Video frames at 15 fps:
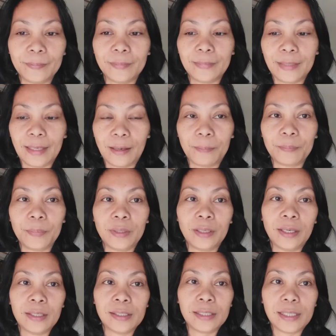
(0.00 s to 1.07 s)
Yep.
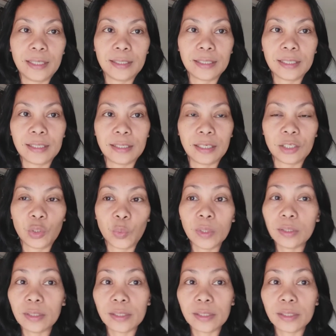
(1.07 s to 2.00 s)
Since it's winter